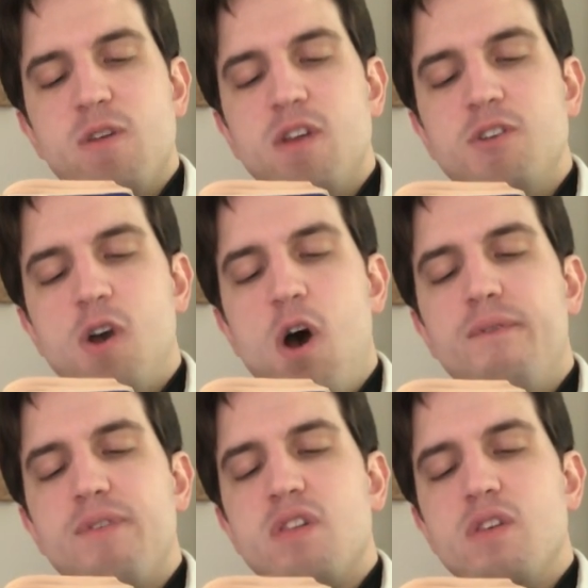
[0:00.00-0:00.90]
such
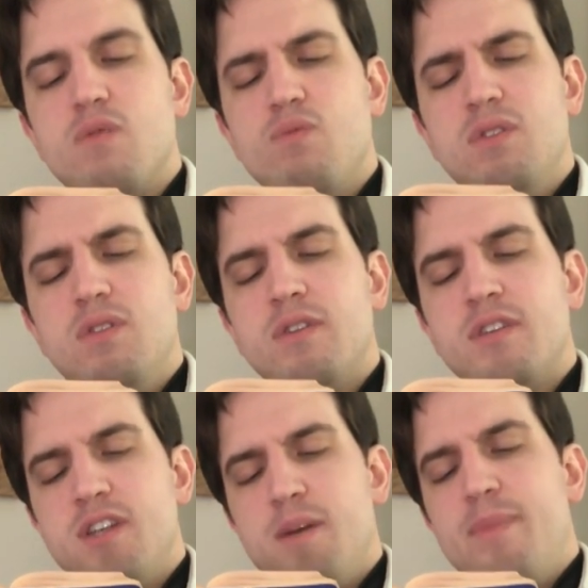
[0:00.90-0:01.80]
offices were
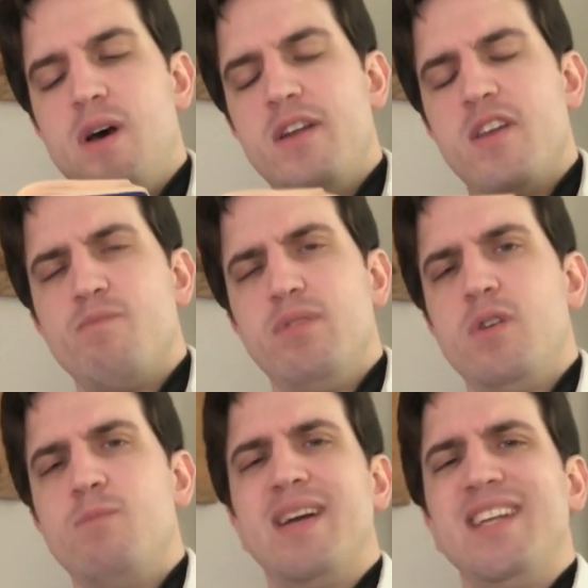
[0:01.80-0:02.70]
looked upon as
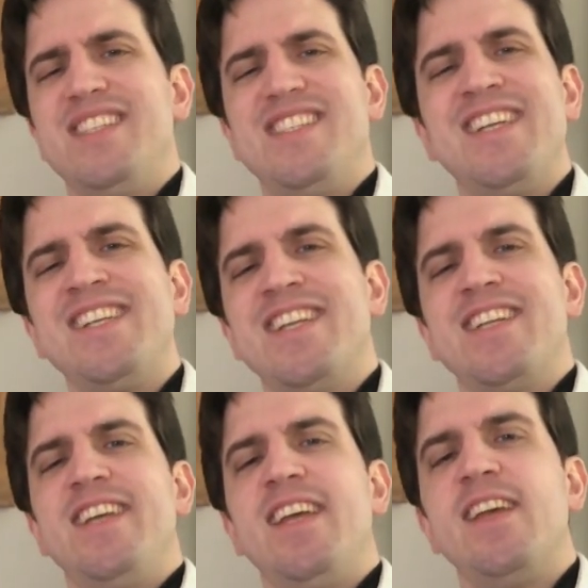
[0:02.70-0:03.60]
below my dignity.